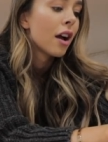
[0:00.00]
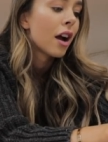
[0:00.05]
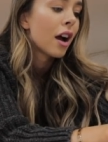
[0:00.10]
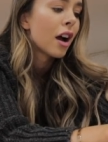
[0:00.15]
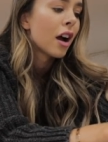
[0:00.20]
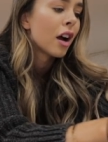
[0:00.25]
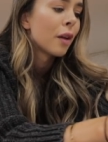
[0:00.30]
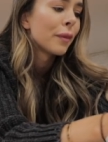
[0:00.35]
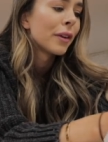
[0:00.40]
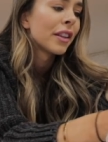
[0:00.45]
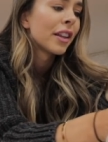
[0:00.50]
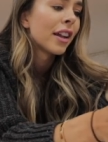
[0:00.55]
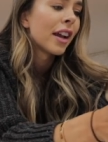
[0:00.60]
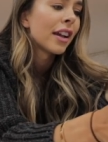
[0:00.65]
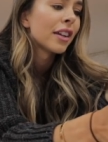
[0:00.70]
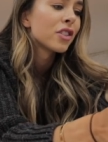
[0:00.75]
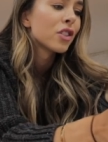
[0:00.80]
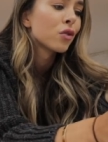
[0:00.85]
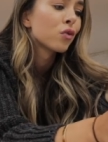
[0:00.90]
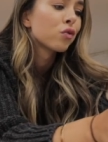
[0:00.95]
Um, and then
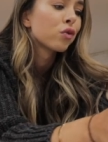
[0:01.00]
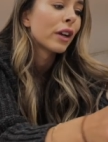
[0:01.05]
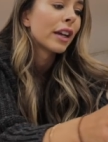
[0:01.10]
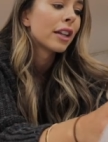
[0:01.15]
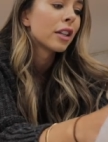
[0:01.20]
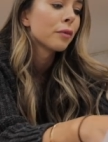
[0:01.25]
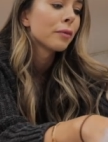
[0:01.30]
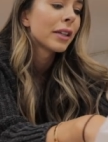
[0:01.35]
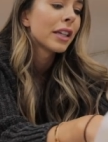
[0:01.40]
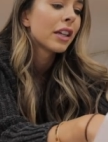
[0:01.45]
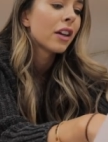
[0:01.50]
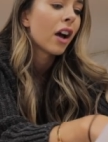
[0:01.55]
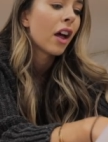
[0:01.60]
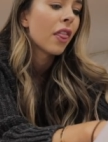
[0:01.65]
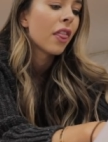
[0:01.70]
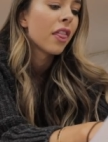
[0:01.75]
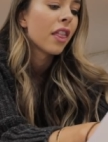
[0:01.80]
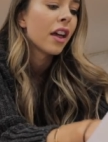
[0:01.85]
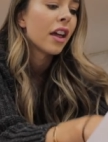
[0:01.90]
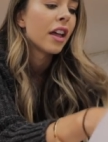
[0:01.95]
I just randomly
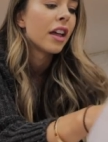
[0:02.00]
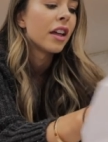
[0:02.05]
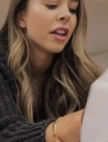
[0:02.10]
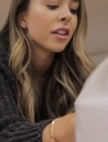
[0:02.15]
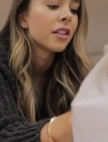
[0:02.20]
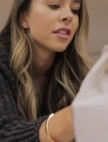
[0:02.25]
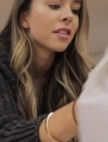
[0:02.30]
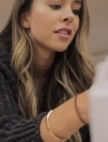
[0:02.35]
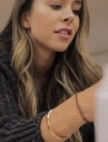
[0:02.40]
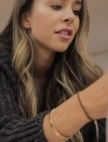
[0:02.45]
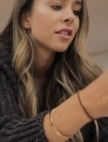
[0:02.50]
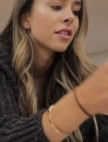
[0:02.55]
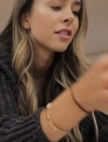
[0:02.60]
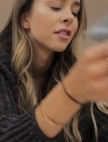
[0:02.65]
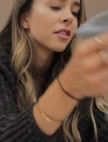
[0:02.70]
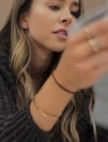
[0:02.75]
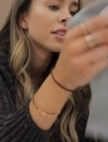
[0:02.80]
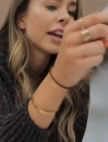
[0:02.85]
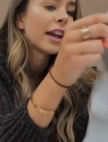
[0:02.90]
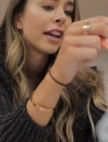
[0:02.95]
got
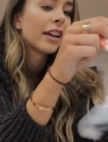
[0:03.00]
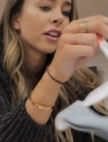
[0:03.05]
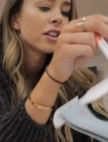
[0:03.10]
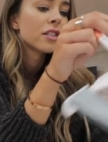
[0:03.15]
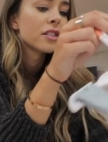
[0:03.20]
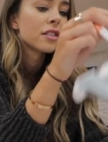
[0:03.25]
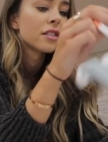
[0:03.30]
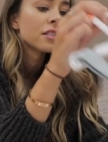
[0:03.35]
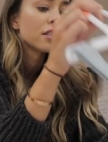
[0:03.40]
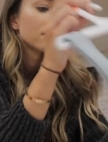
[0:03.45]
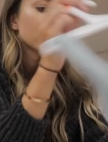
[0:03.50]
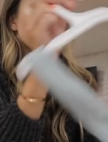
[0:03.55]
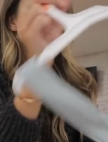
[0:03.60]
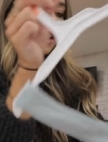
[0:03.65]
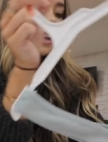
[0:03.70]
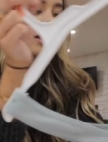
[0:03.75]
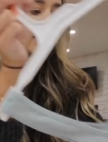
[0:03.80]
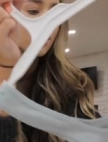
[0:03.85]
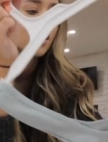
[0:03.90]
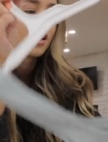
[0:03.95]
this. The hanger is still on
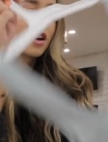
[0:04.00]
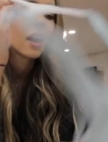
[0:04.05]
it.